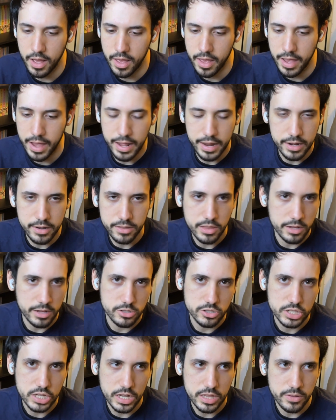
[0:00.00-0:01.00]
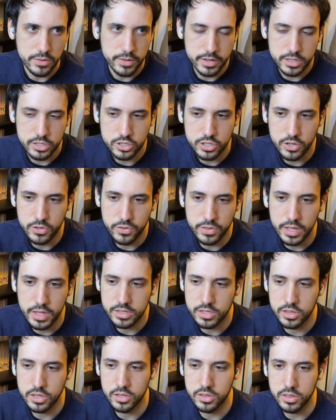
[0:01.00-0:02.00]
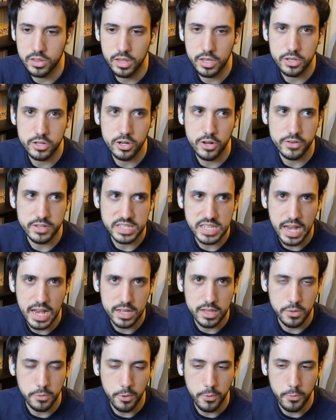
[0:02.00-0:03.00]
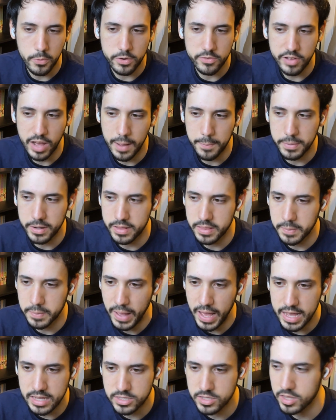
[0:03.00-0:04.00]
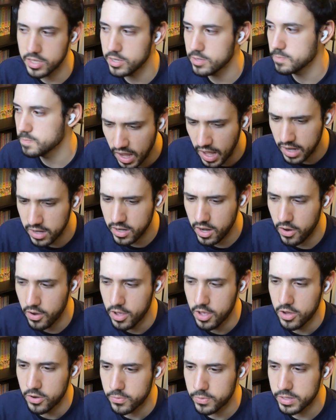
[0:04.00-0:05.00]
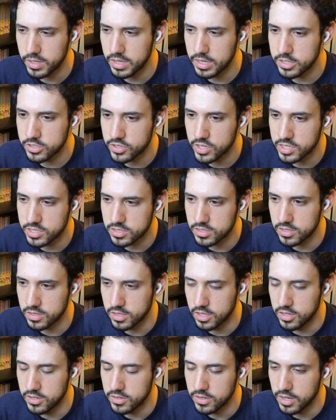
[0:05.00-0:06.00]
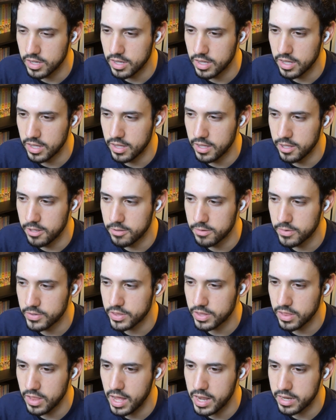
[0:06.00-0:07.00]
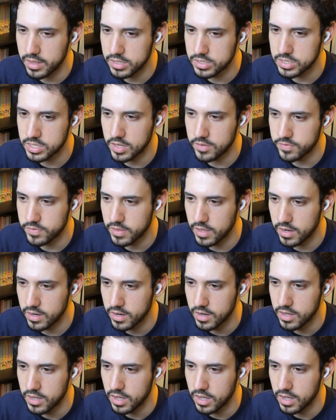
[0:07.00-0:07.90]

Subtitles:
And they just kind of wanted to show you that and let you know exactly what would have happened in the past there. I don't know. Really interesting, though, with a lot of the stuff there.